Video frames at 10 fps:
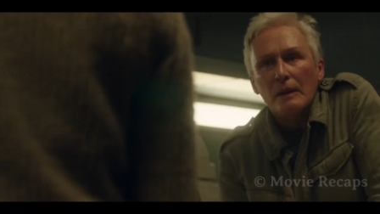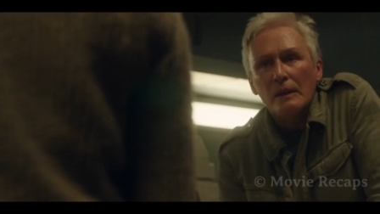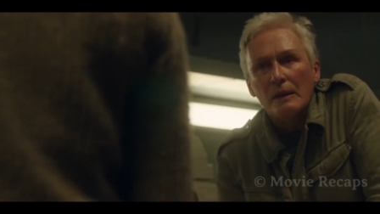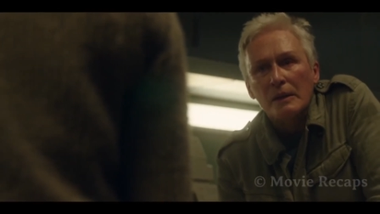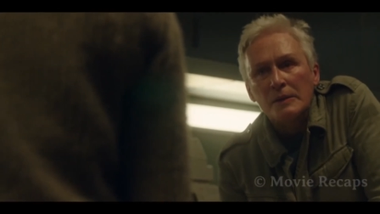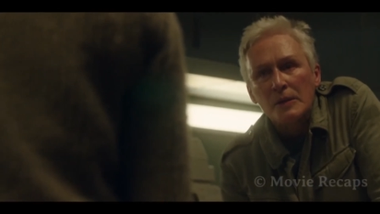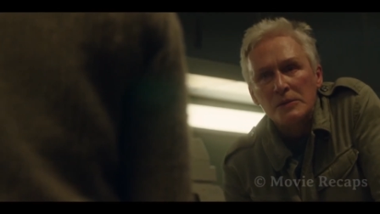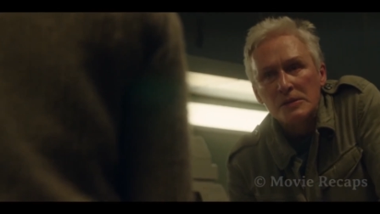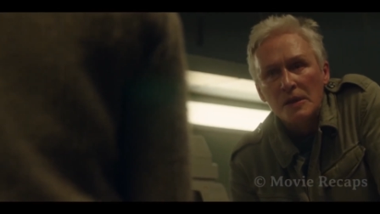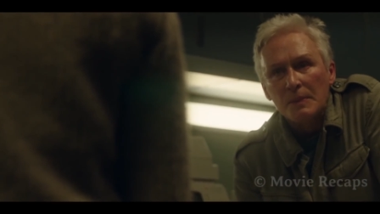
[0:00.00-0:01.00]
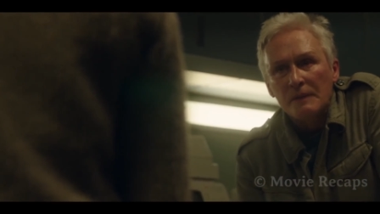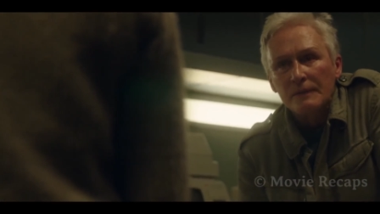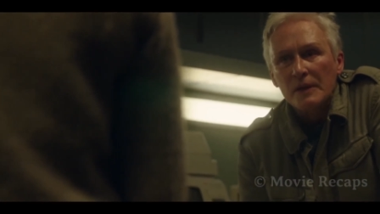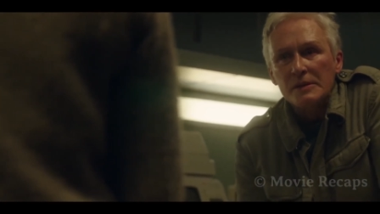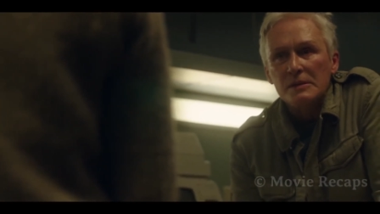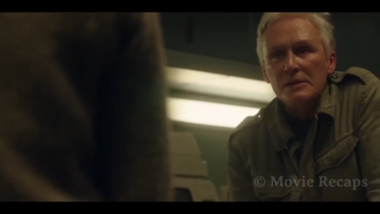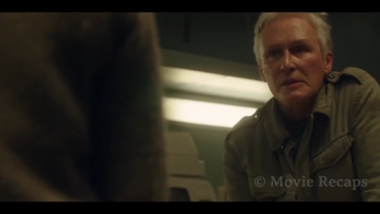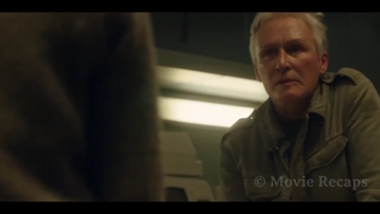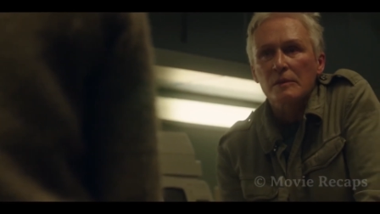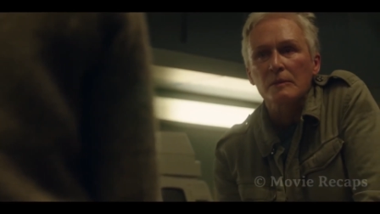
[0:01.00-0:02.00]
Then she starts talking about
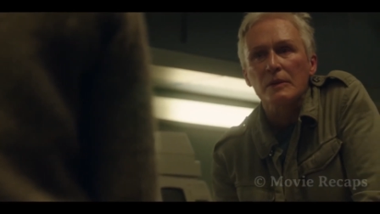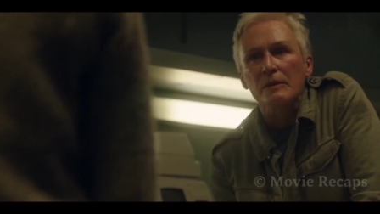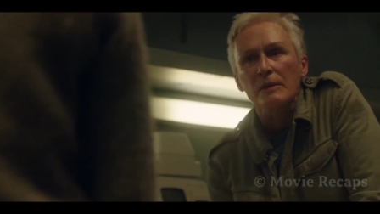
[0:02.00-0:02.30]
Melanie again and